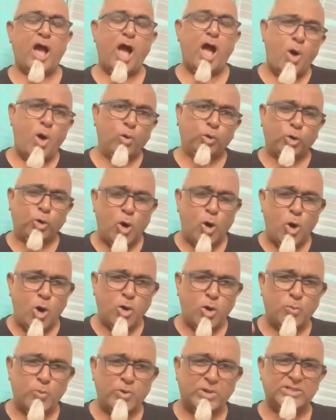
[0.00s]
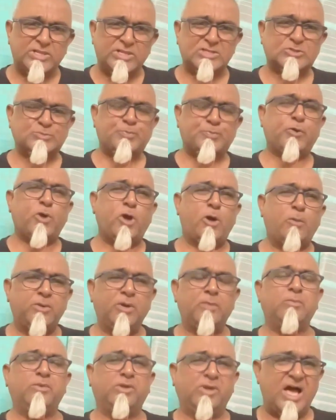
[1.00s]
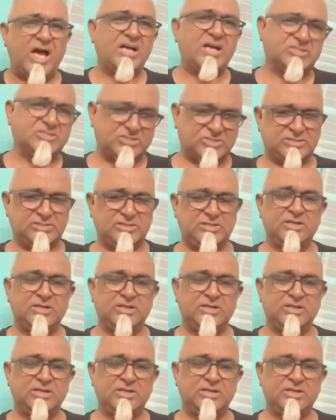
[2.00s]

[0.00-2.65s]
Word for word: How long will this problem last?